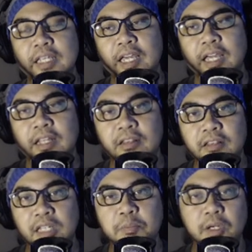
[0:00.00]
in
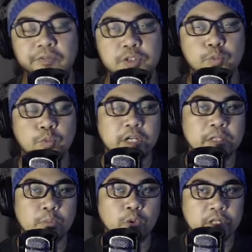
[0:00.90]
debuffs. With
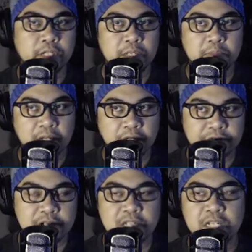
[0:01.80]
more
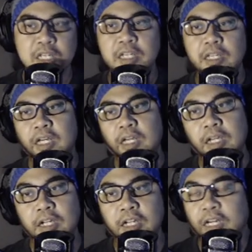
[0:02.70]
debuffs,
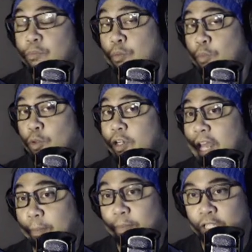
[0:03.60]
comes more
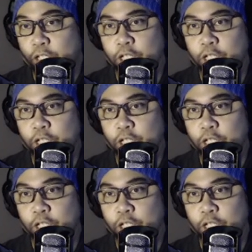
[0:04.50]
damage.